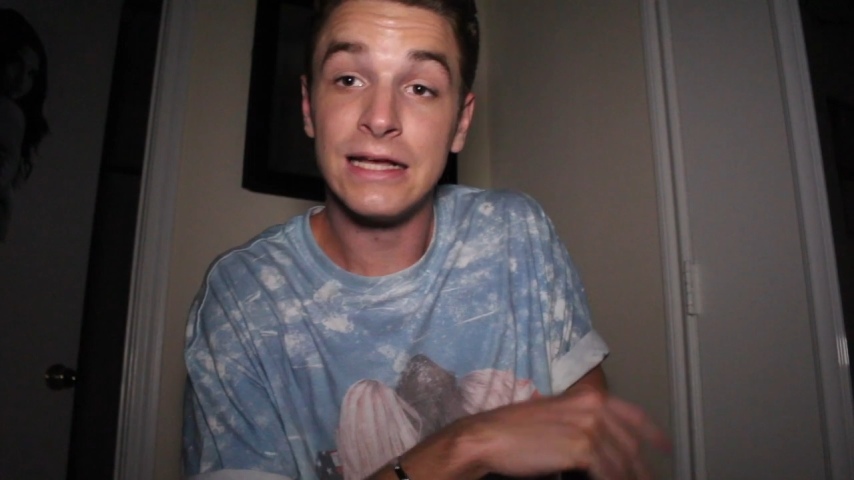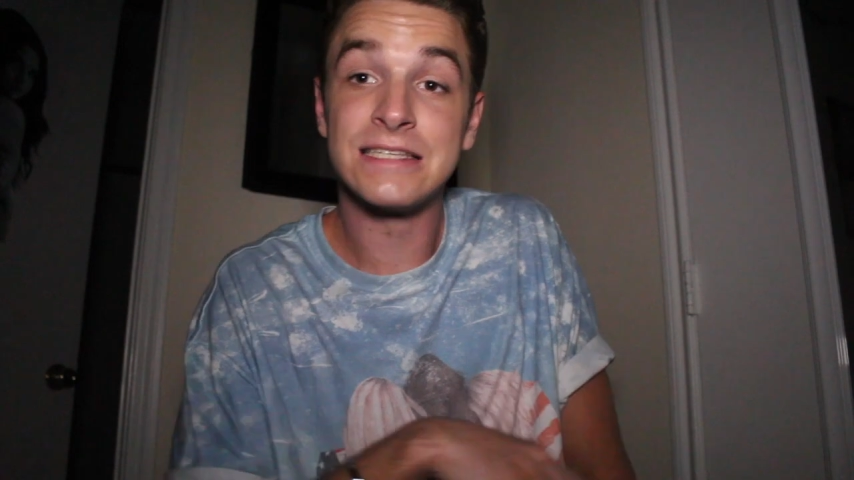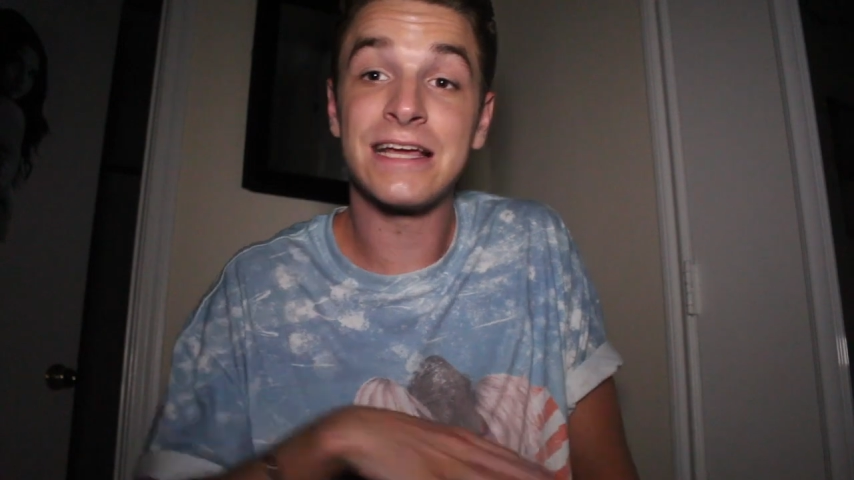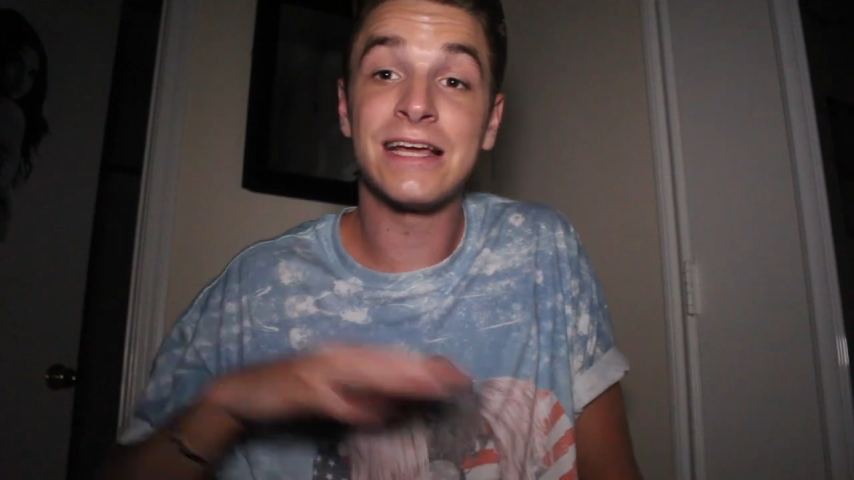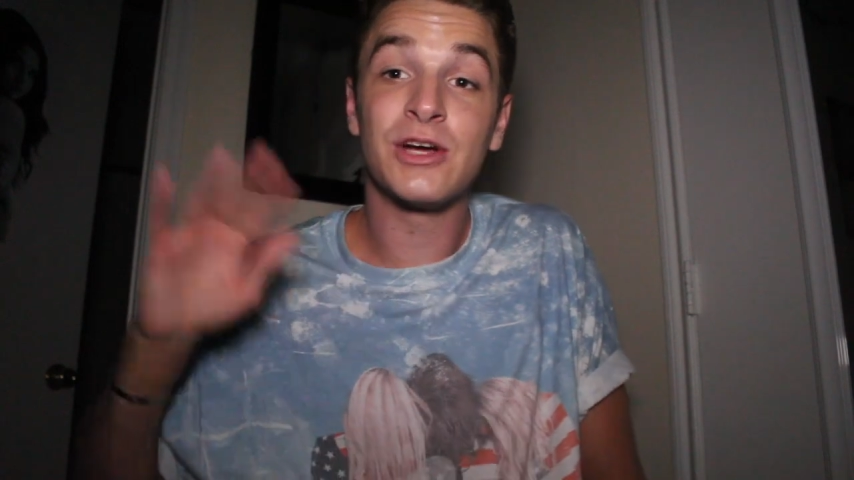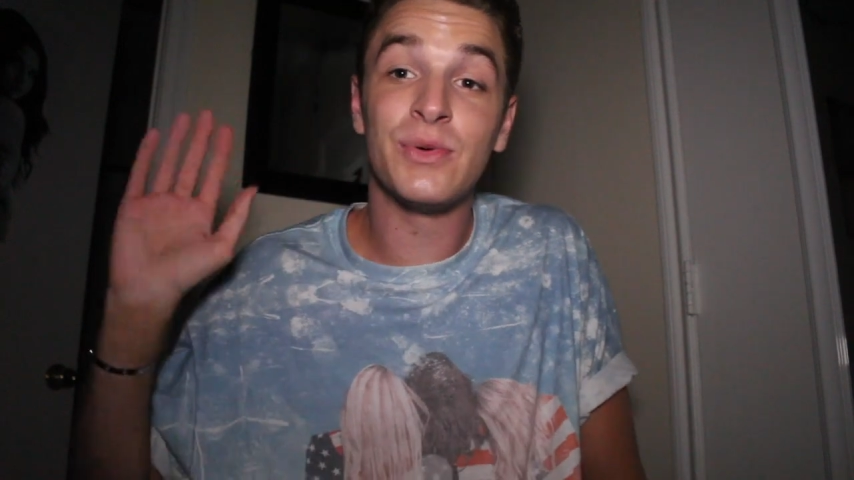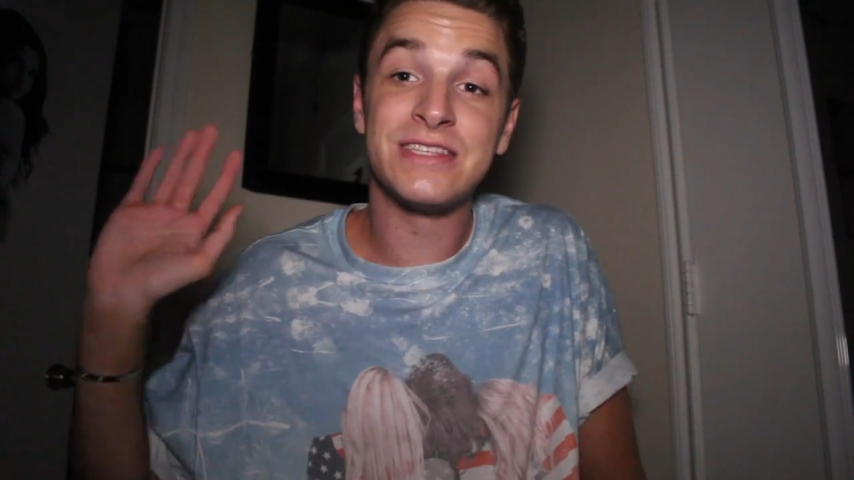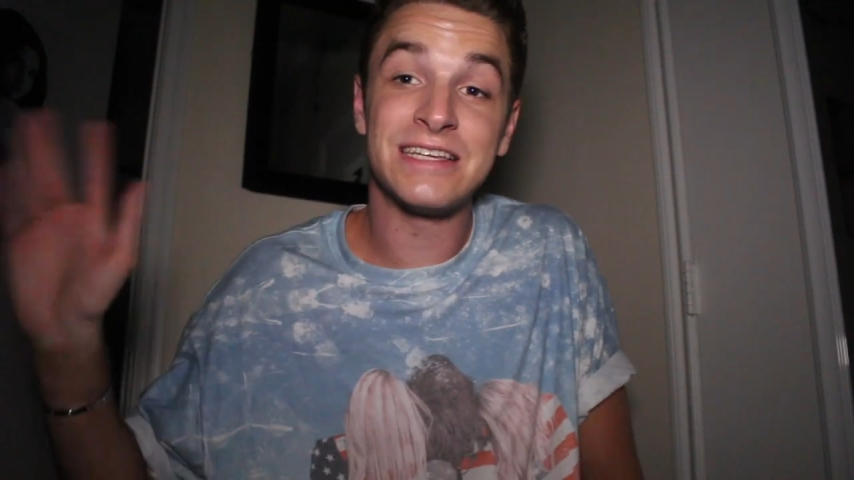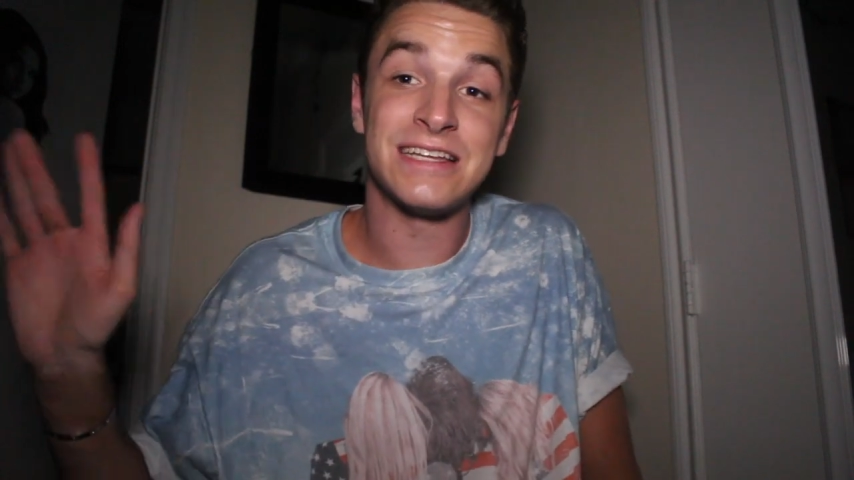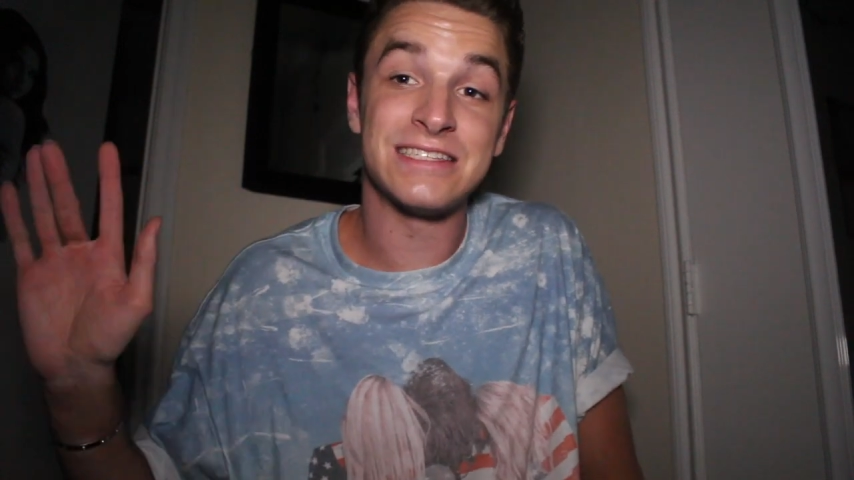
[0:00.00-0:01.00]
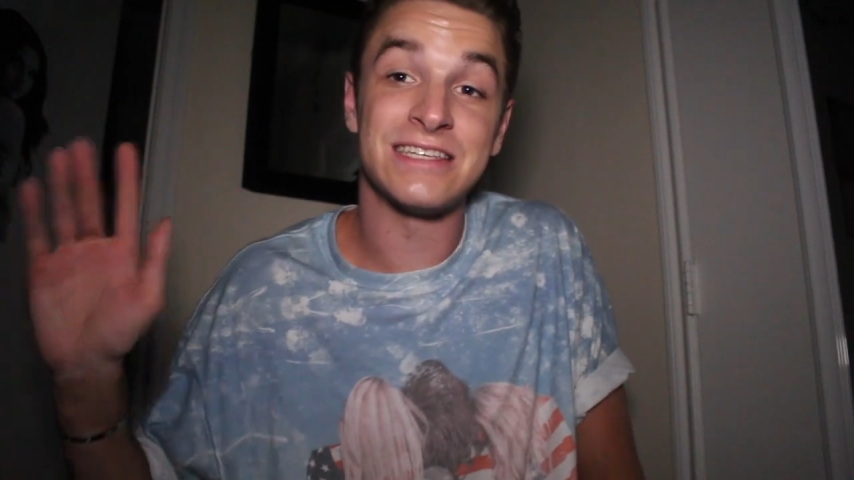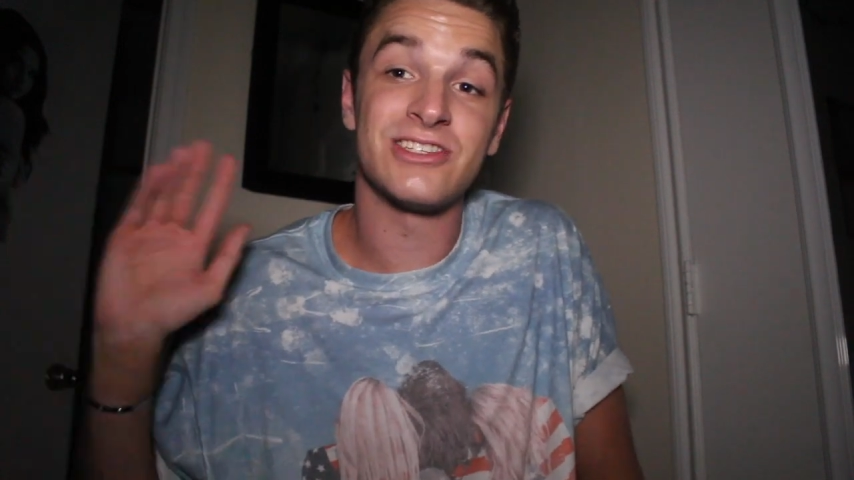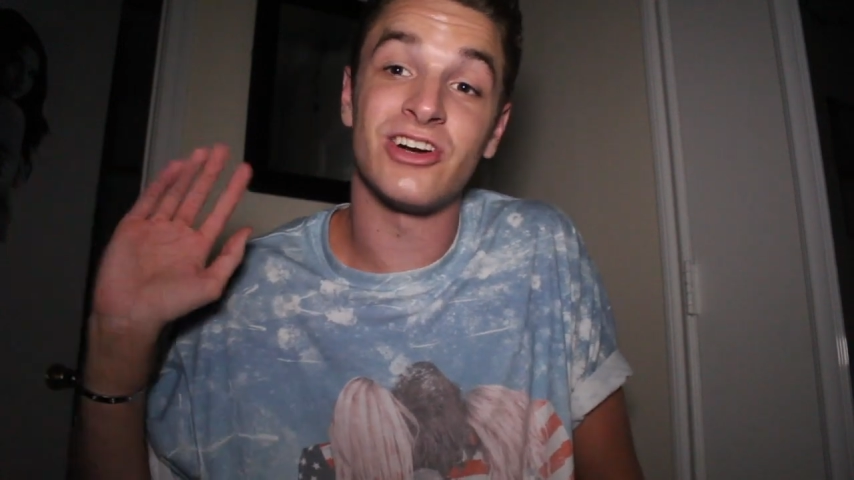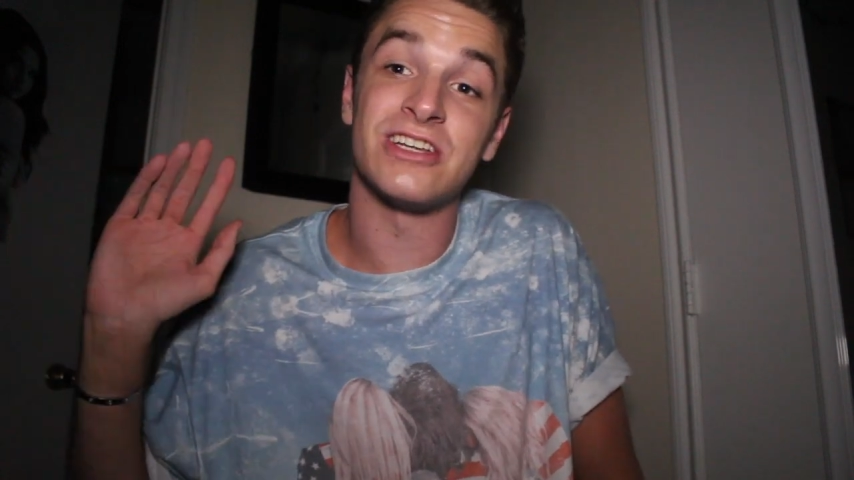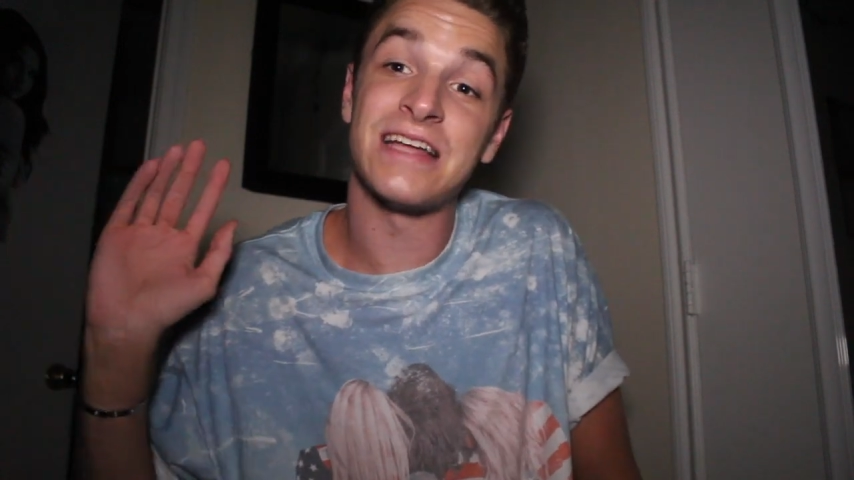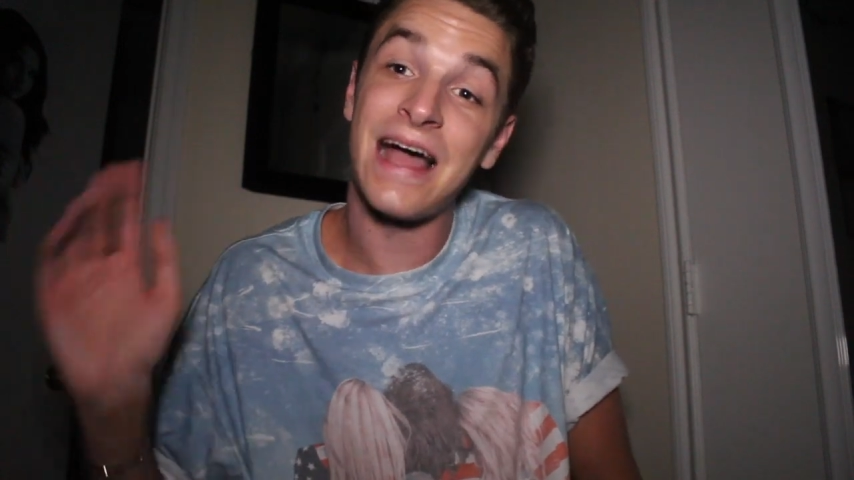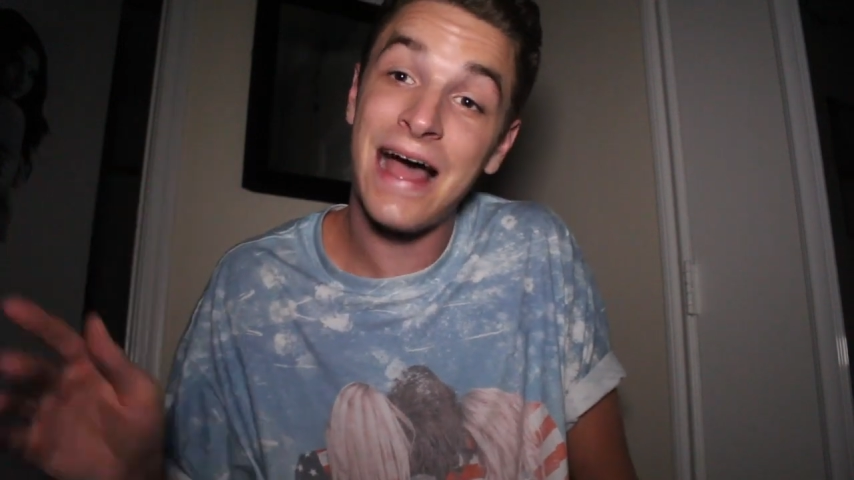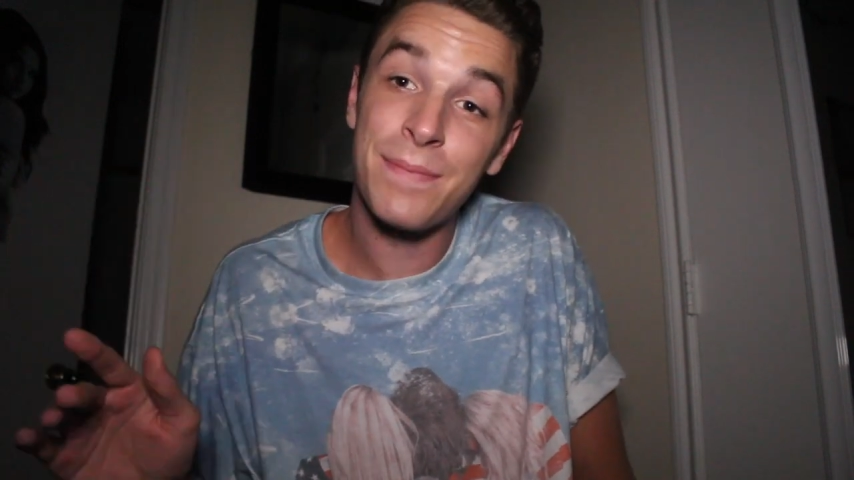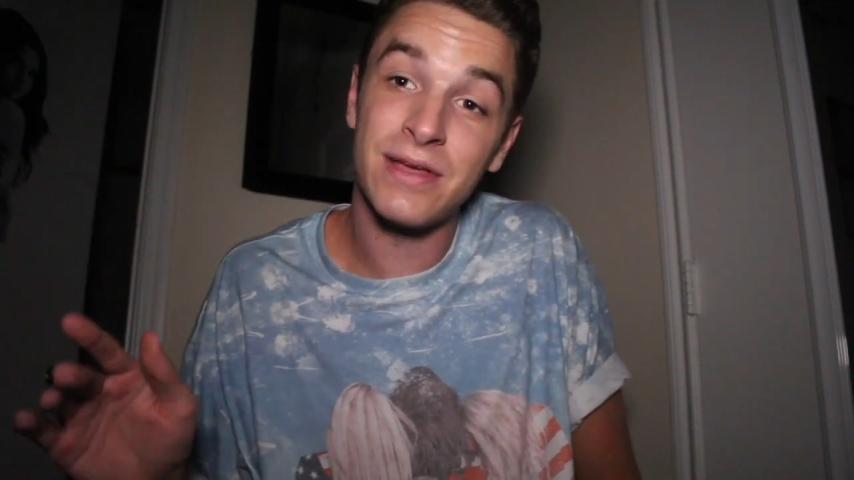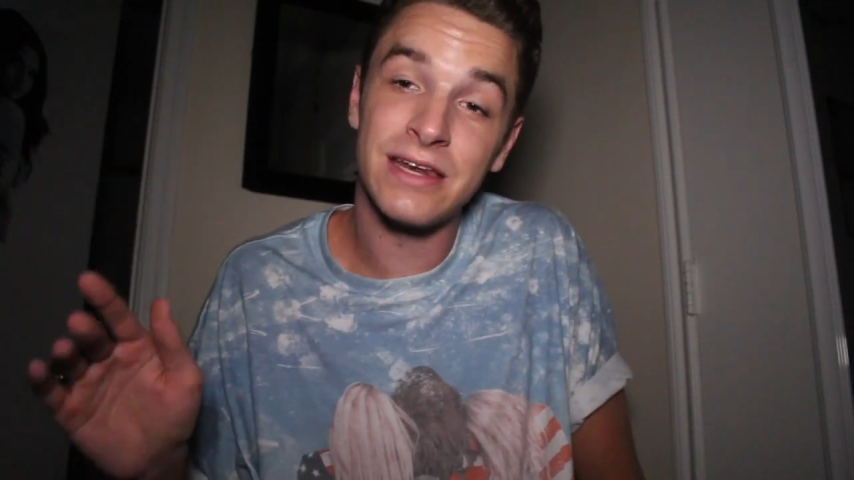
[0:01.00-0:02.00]
psychic coincidences started to
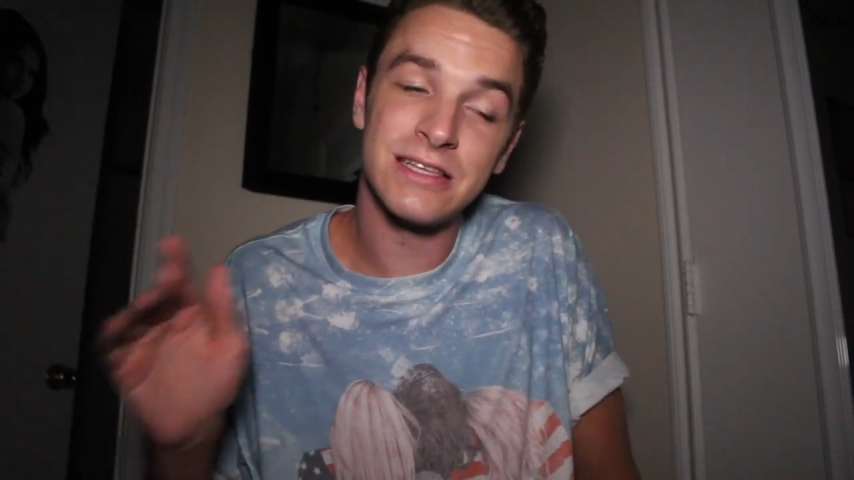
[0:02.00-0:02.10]
happen.